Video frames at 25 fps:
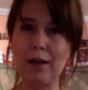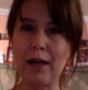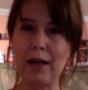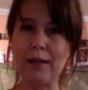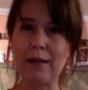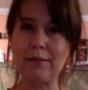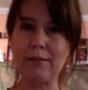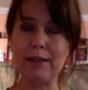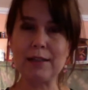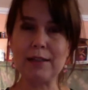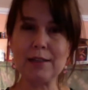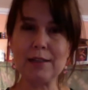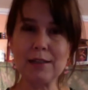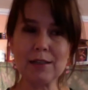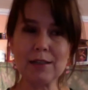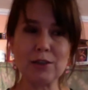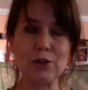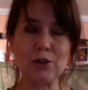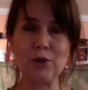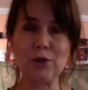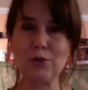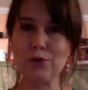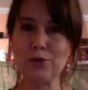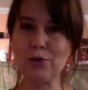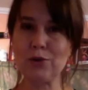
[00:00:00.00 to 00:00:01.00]
this is
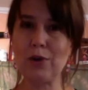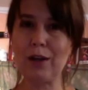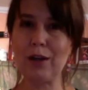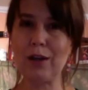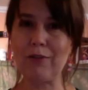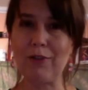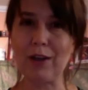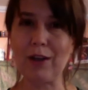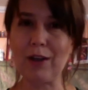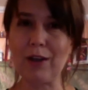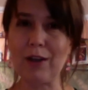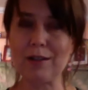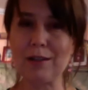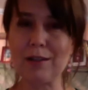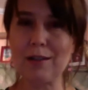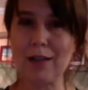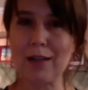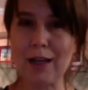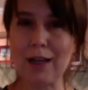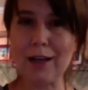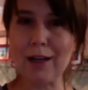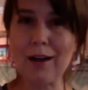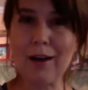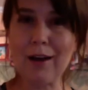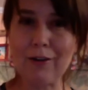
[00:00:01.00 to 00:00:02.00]
usually what's
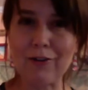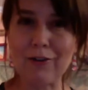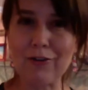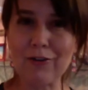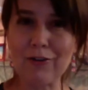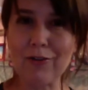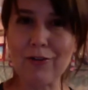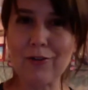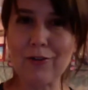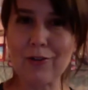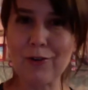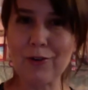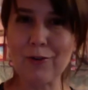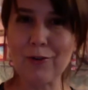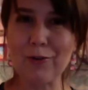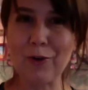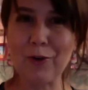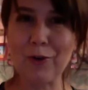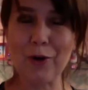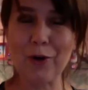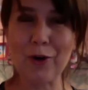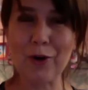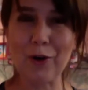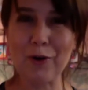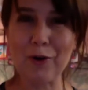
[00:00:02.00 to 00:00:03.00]
enough
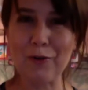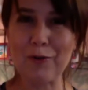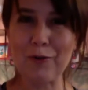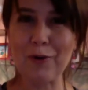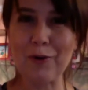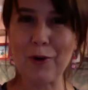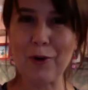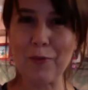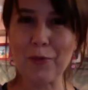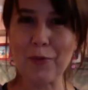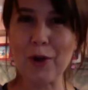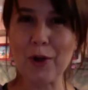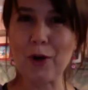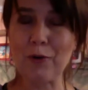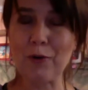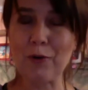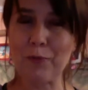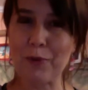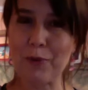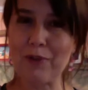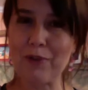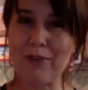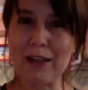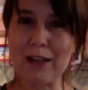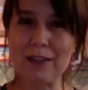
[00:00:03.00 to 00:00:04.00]
of
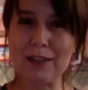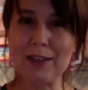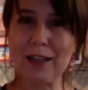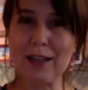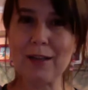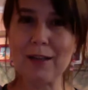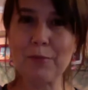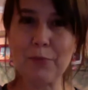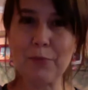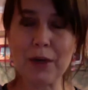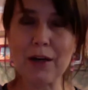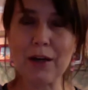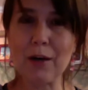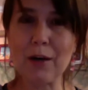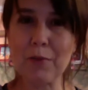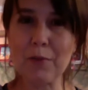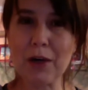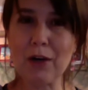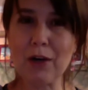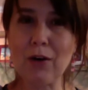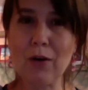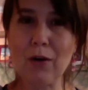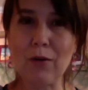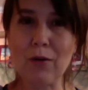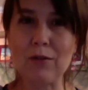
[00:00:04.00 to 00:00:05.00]
preventing becoming
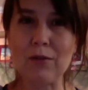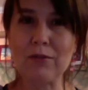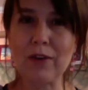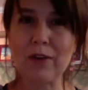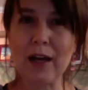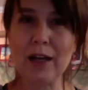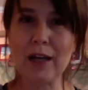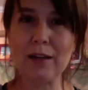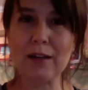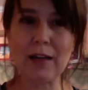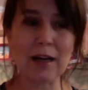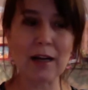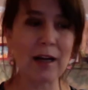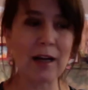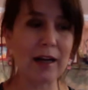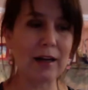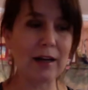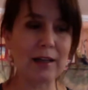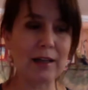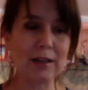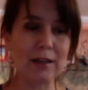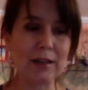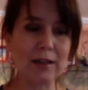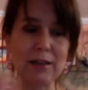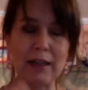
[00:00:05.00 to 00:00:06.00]
cold, right? And I
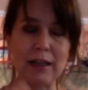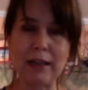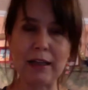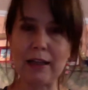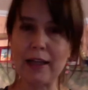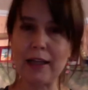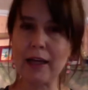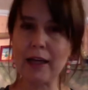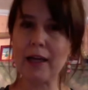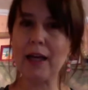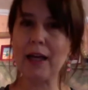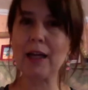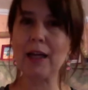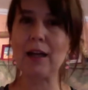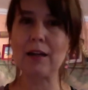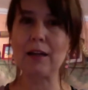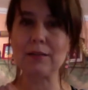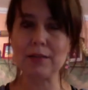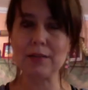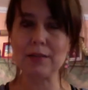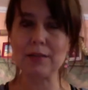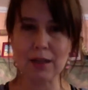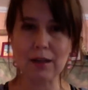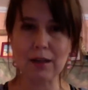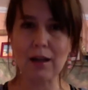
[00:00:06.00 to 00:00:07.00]
literally lick it
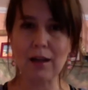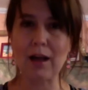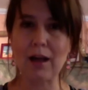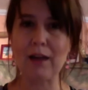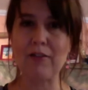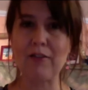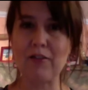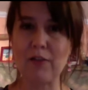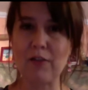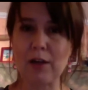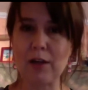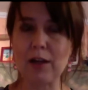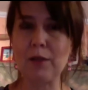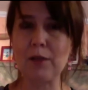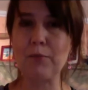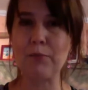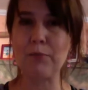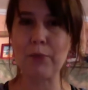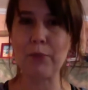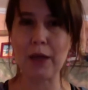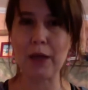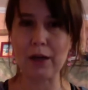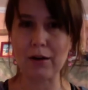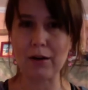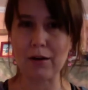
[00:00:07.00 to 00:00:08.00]
until I feel
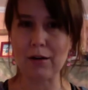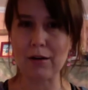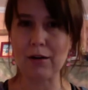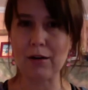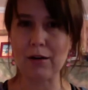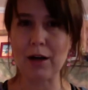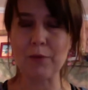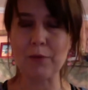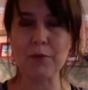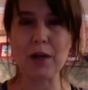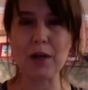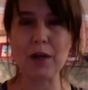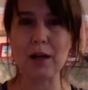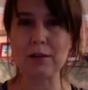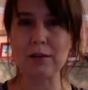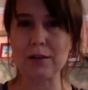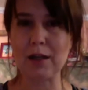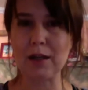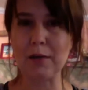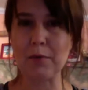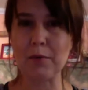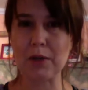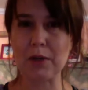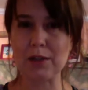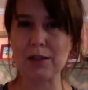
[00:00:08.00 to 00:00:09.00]
better. I'm not
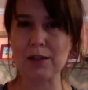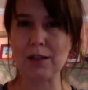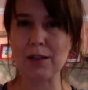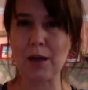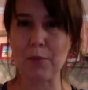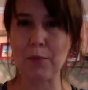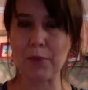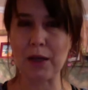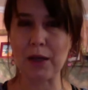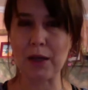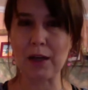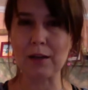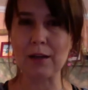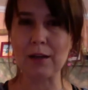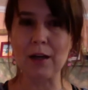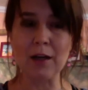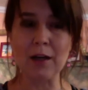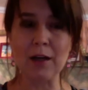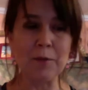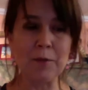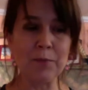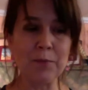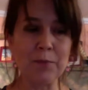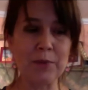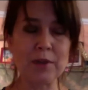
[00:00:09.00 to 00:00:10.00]
stopping it.
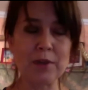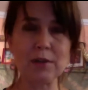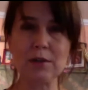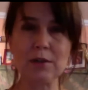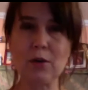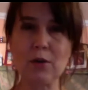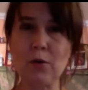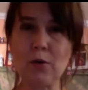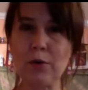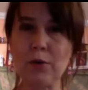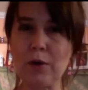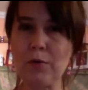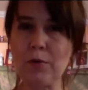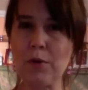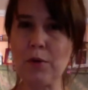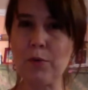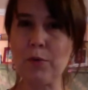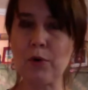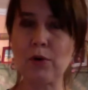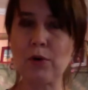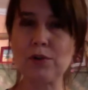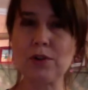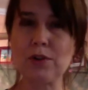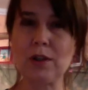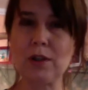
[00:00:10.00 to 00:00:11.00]
Just remember
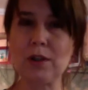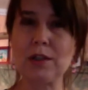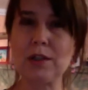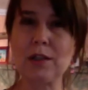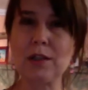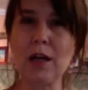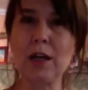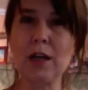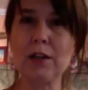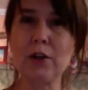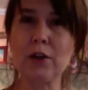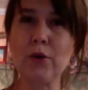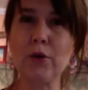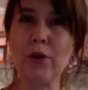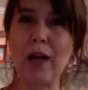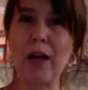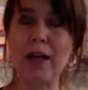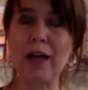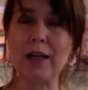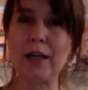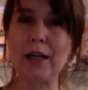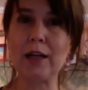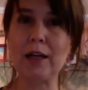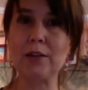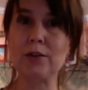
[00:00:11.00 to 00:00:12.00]
also, it's not a good
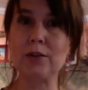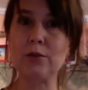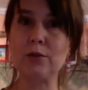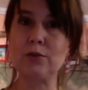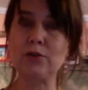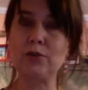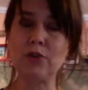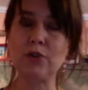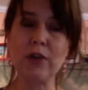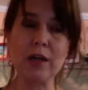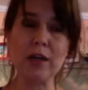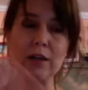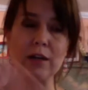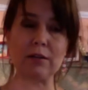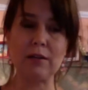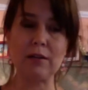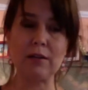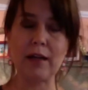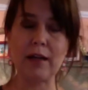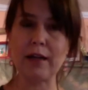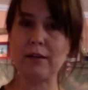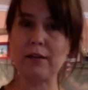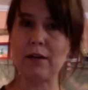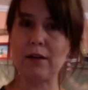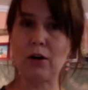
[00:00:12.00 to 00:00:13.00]
idea to drink
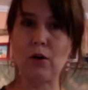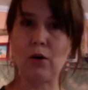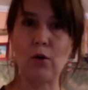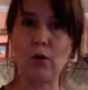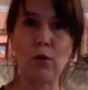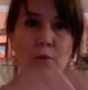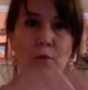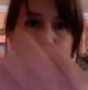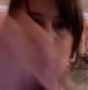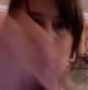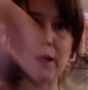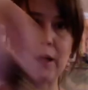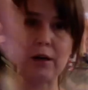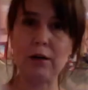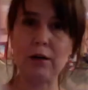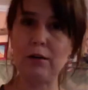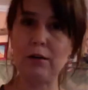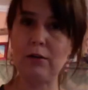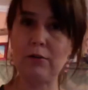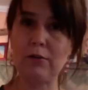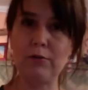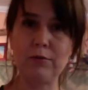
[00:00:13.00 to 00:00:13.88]
like the whole bottle of